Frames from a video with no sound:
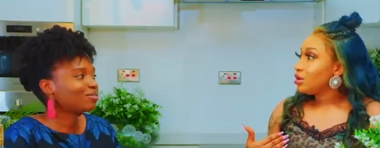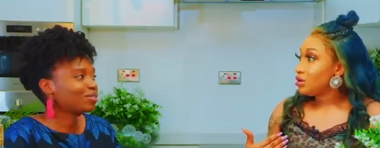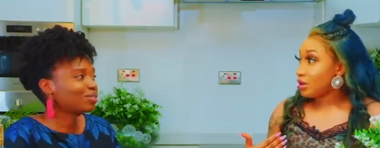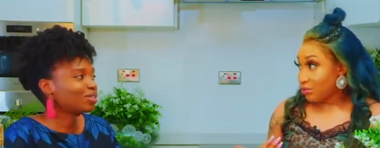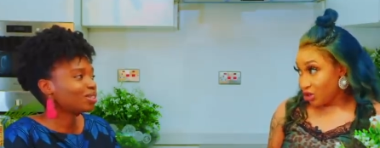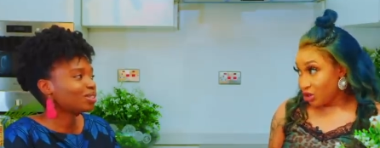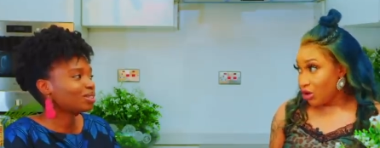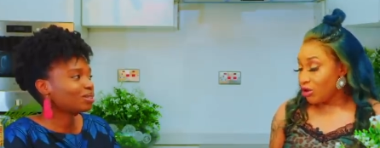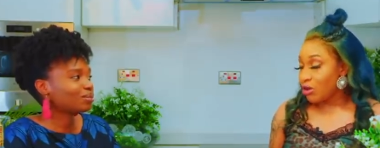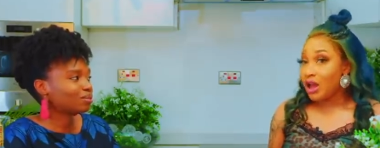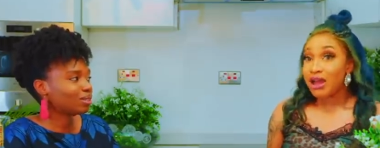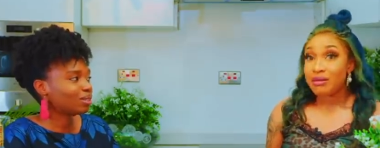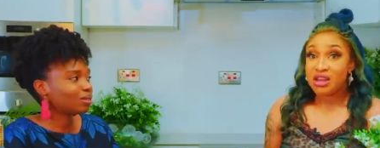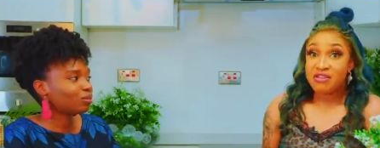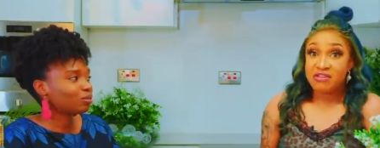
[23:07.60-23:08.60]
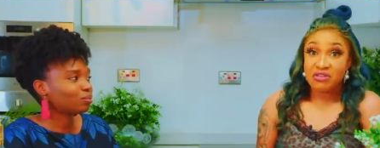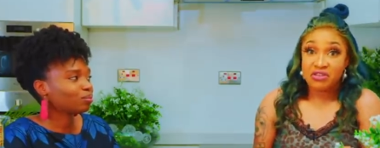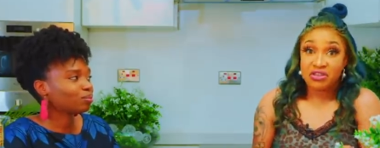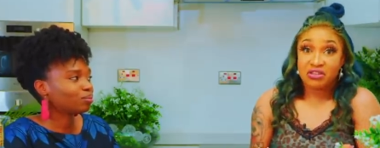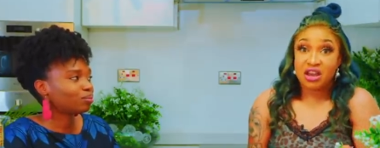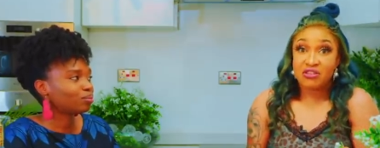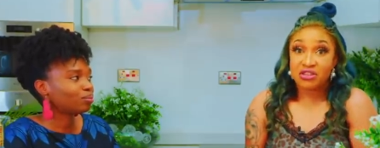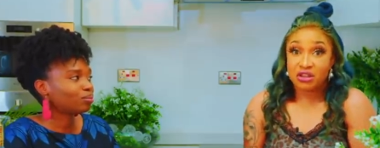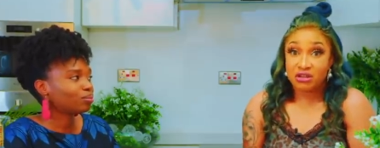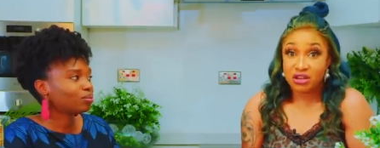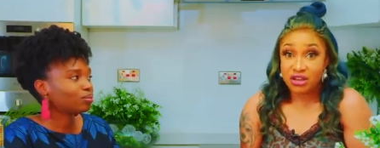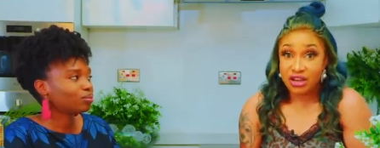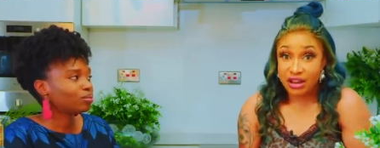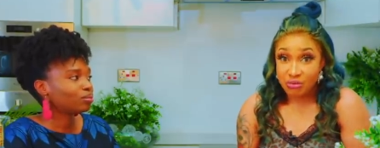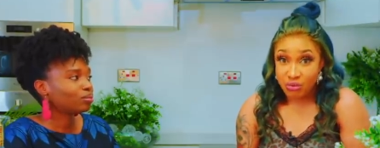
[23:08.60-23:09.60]
Speaker 1: I'm sure. Even
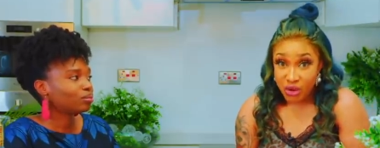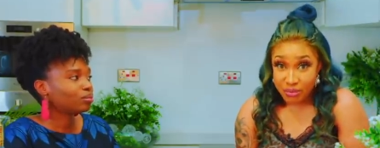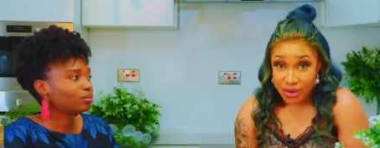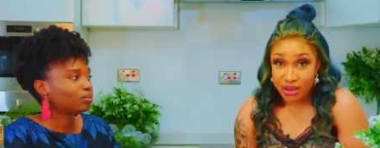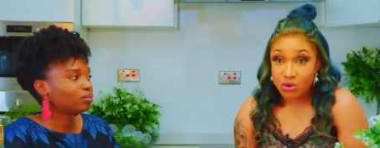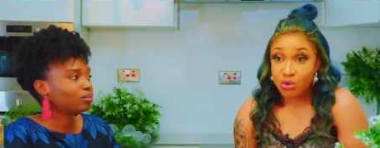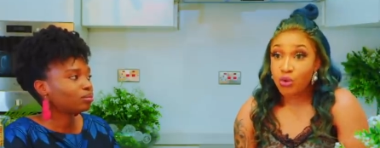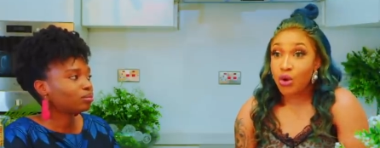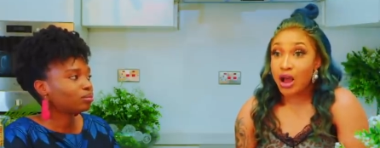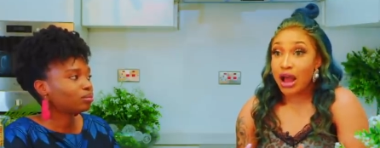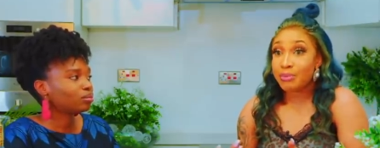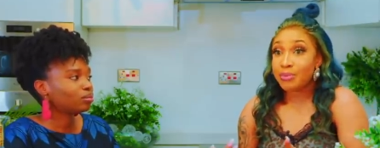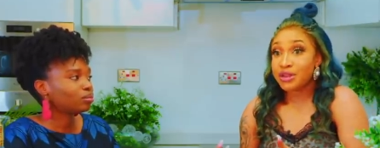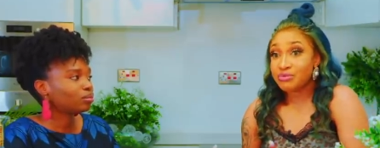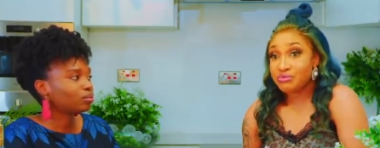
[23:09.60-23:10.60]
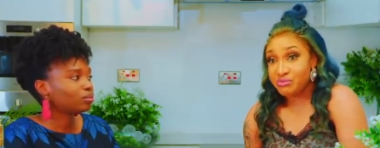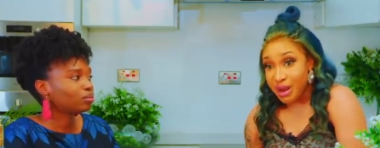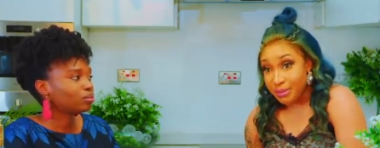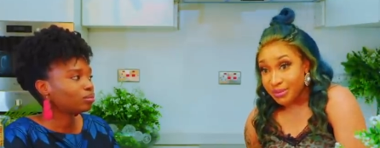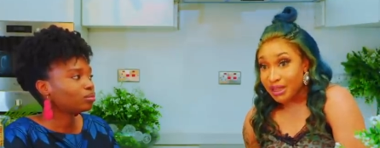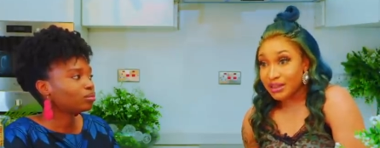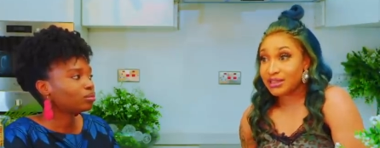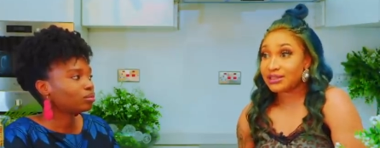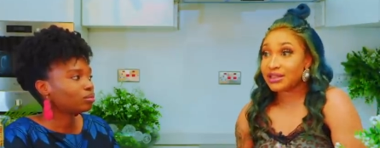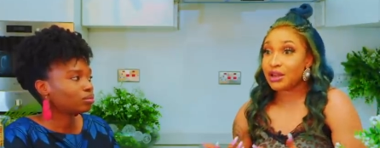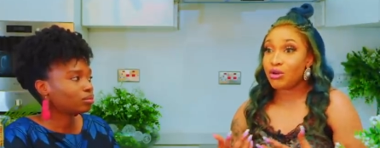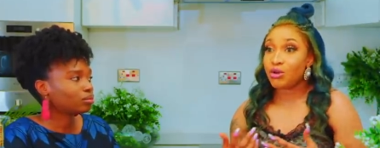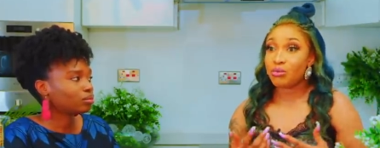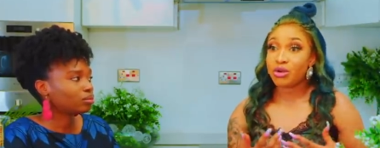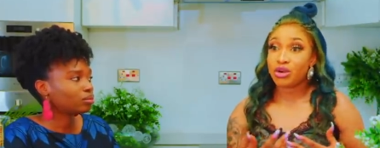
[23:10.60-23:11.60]
the women who are being raped and they say,
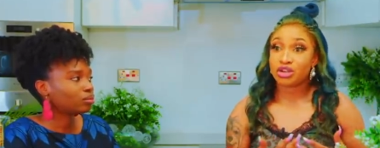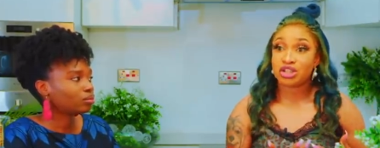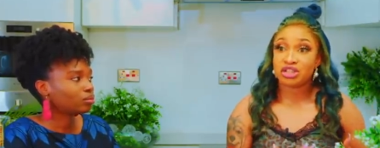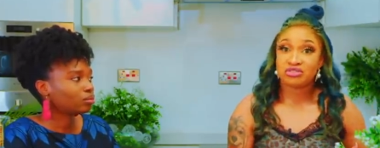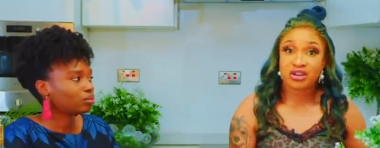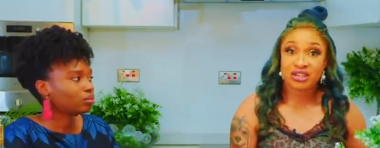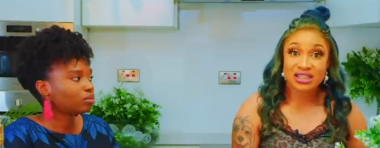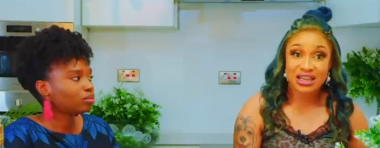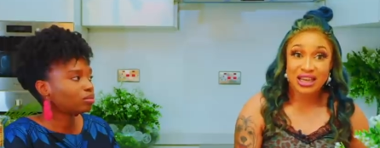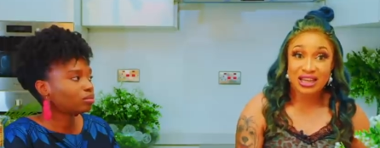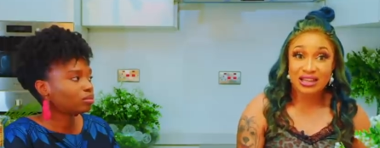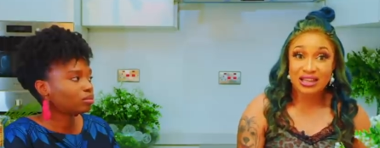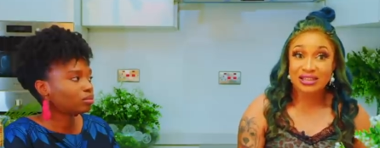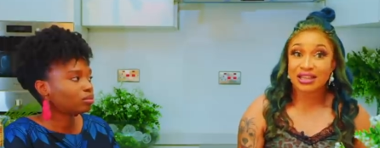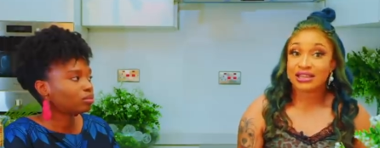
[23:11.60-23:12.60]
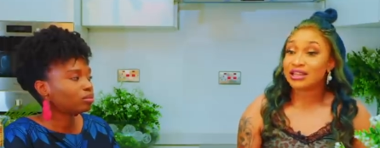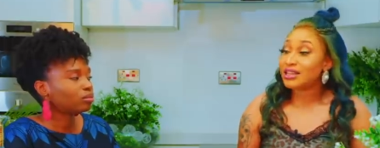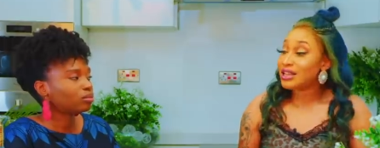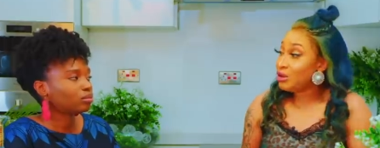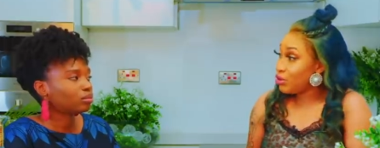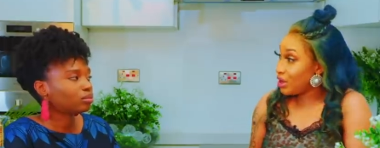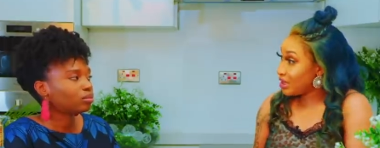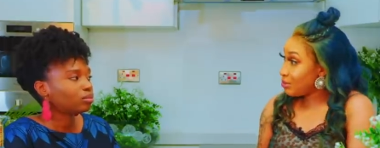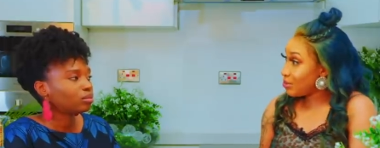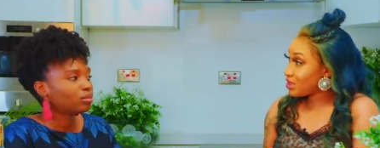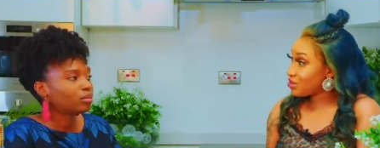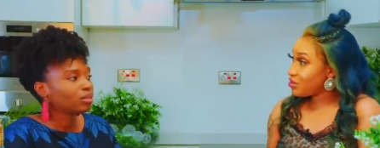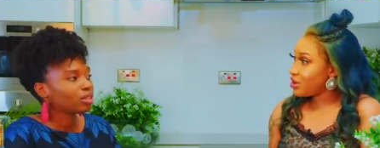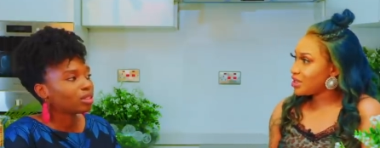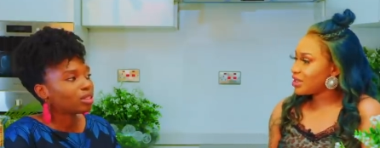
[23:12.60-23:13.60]
oh, because she dressed indecently, they look at them as
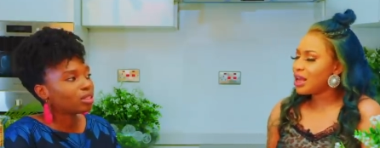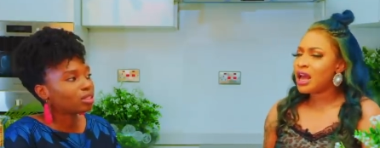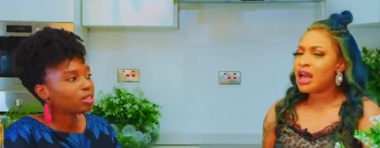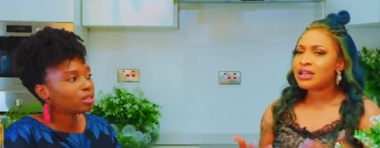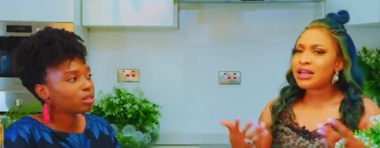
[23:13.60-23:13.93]
crazy. Yeah.